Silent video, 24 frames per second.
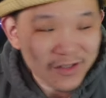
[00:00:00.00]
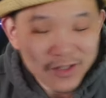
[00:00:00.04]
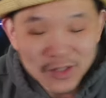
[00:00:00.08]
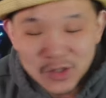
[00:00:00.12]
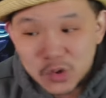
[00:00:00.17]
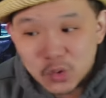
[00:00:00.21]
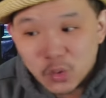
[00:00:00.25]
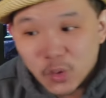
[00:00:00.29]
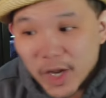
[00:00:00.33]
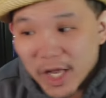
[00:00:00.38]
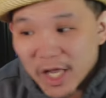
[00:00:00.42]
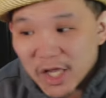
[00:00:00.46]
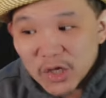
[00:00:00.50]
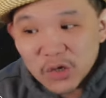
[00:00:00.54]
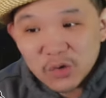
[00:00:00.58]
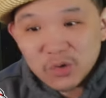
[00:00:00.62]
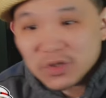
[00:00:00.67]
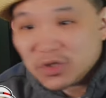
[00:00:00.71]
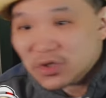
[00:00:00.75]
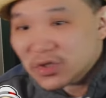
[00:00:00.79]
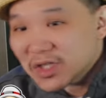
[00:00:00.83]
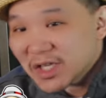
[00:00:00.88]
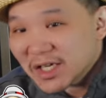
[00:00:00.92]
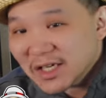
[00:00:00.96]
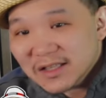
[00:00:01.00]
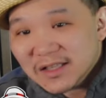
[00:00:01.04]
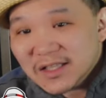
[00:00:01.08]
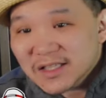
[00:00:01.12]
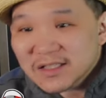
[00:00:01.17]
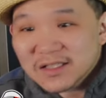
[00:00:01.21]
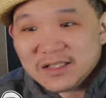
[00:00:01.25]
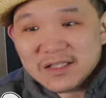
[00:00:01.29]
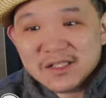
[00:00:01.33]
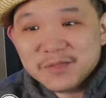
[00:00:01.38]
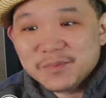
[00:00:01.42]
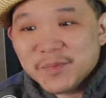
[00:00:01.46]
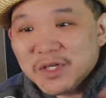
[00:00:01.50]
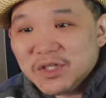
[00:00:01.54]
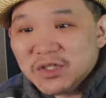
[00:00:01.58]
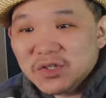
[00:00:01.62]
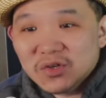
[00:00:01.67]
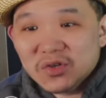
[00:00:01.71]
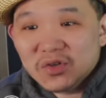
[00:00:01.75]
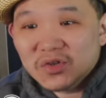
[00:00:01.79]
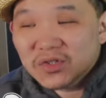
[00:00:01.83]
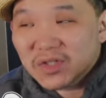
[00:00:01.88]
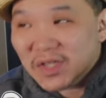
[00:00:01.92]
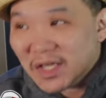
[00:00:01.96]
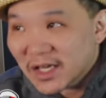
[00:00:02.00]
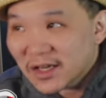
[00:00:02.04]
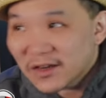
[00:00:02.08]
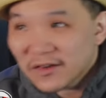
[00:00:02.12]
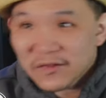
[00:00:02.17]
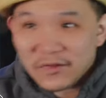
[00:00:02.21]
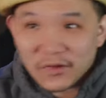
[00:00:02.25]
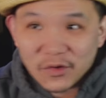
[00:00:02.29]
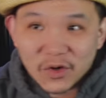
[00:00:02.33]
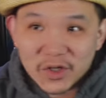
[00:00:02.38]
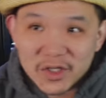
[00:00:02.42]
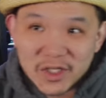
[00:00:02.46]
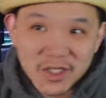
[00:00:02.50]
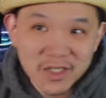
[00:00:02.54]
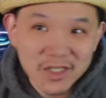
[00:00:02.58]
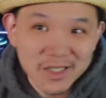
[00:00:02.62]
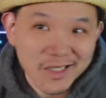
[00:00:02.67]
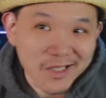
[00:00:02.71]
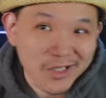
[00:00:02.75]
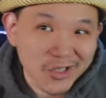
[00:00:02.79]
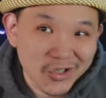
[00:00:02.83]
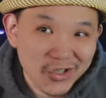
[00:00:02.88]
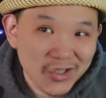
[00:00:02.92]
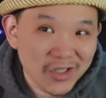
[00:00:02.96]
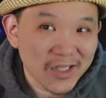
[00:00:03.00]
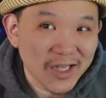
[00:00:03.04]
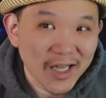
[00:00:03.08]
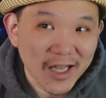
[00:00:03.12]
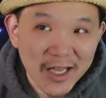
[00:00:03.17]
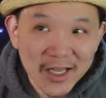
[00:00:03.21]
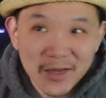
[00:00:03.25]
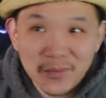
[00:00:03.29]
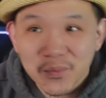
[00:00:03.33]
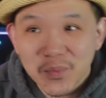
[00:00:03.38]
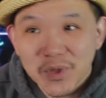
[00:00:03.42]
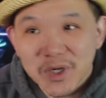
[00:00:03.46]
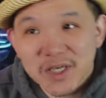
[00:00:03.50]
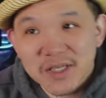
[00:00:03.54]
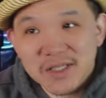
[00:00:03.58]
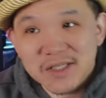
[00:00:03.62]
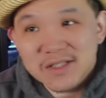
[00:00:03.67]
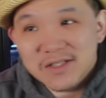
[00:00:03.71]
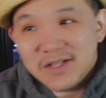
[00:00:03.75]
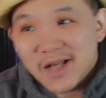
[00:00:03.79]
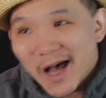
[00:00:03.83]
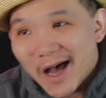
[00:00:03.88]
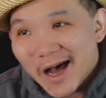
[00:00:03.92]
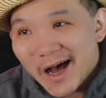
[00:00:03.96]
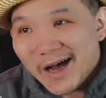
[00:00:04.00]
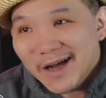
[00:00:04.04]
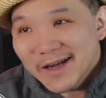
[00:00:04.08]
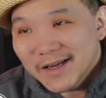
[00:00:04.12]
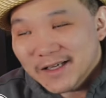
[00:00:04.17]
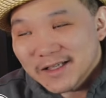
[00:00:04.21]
sway you to think this is a special thing for the year thing, but it's not.